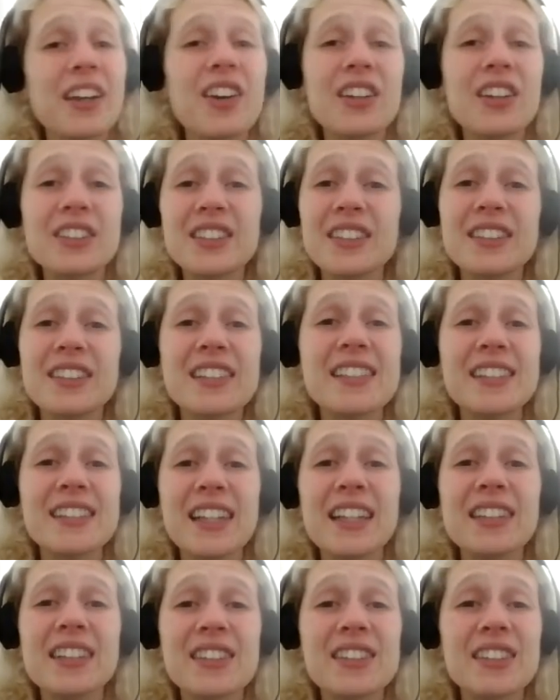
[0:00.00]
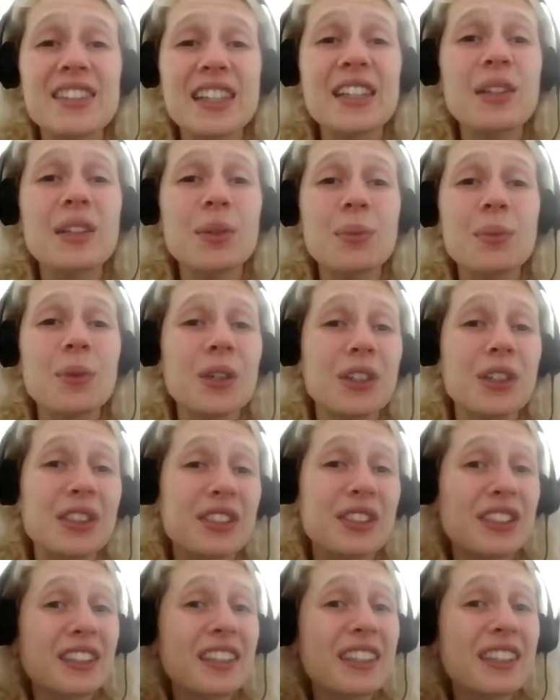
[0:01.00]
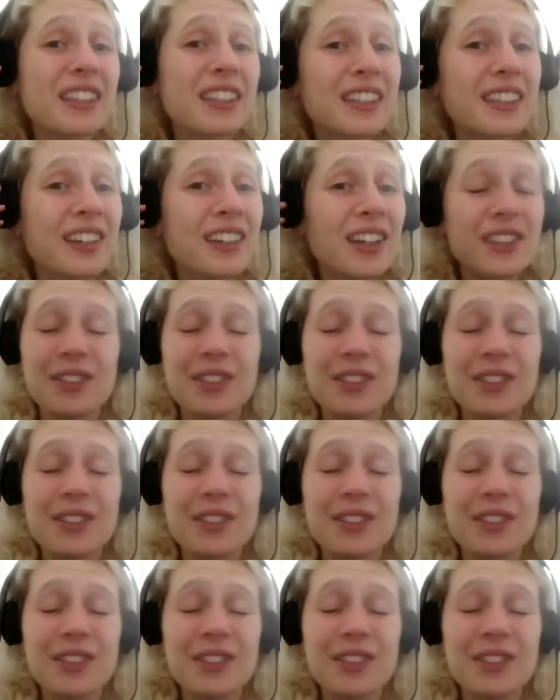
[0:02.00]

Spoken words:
can't understand a single word. So